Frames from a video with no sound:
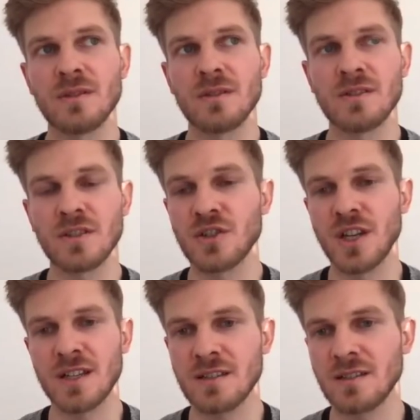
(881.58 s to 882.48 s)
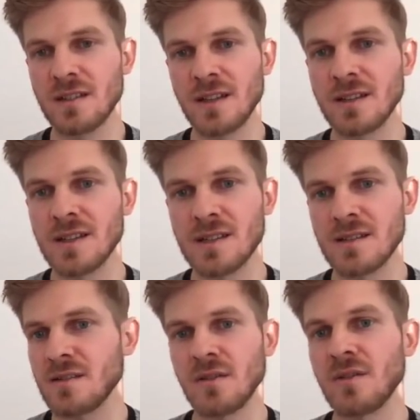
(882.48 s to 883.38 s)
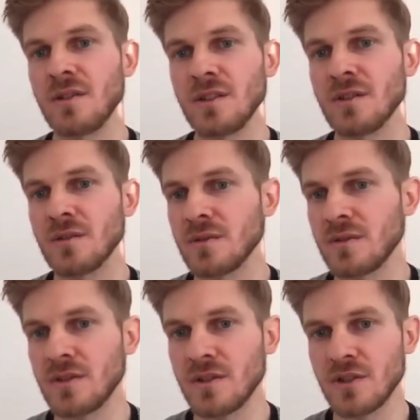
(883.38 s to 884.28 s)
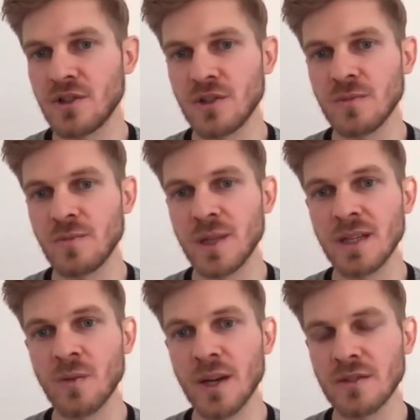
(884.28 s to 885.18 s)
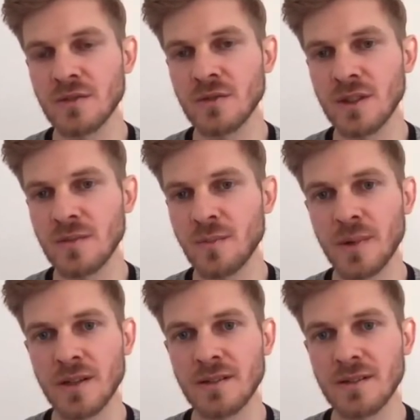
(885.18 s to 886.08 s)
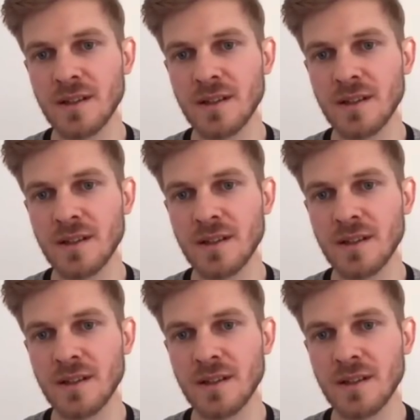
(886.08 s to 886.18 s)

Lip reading: suggest that this, or should be the way to do it. But